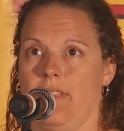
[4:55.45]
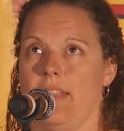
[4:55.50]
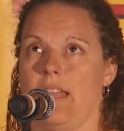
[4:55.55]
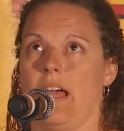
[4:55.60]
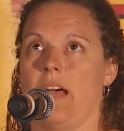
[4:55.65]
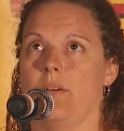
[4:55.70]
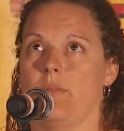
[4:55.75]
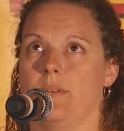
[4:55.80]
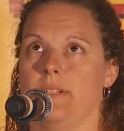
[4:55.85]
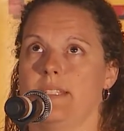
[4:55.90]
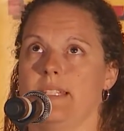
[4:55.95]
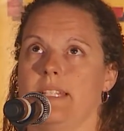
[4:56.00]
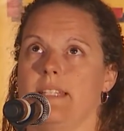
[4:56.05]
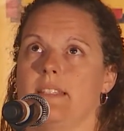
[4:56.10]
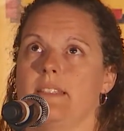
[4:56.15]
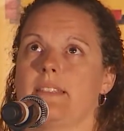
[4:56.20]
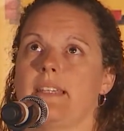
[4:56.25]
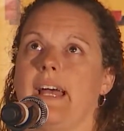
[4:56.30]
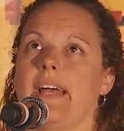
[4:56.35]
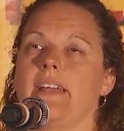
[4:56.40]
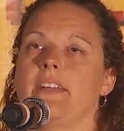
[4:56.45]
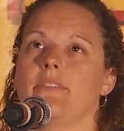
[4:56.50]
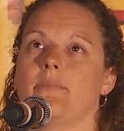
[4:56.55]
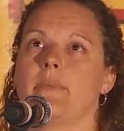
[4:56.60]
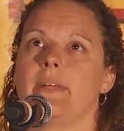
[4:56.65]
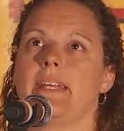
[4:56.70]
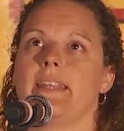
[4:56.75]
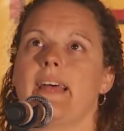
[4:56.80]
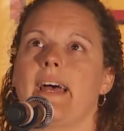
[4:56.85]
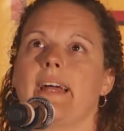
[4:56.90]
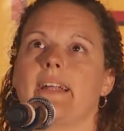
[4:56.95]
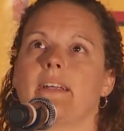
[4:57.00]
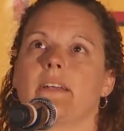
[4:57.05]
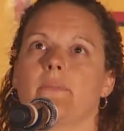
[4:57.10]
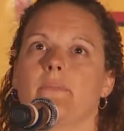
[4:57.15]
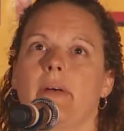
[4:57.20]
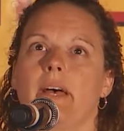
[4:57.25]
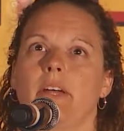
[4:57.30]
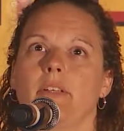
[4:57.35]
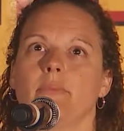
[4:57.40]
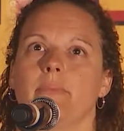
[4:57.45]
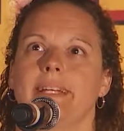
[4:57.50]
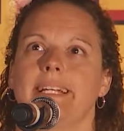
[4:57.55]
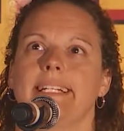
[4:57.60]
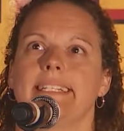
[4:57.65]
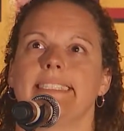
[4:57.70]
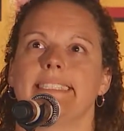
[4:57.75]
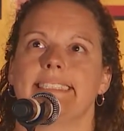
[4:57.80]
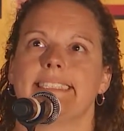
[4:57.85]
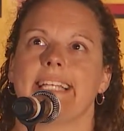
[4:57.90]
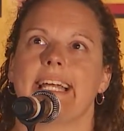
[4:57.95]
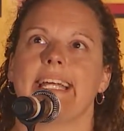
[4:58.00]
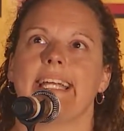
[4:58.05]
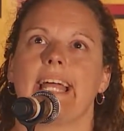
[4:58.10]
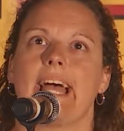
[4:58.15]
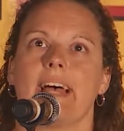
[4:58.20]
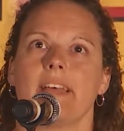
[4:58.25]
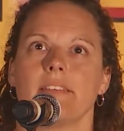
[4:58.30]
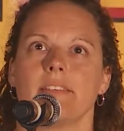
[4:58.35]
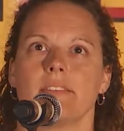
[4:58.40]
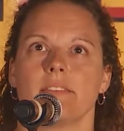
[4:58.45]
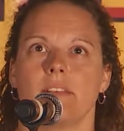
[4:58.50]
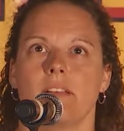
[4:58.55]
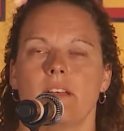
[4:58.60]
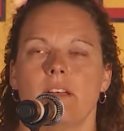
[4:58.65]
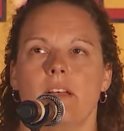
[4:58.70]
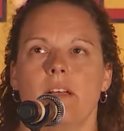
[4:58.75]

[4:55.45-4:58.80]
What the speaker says: that was inside of me that compelled me to say yes.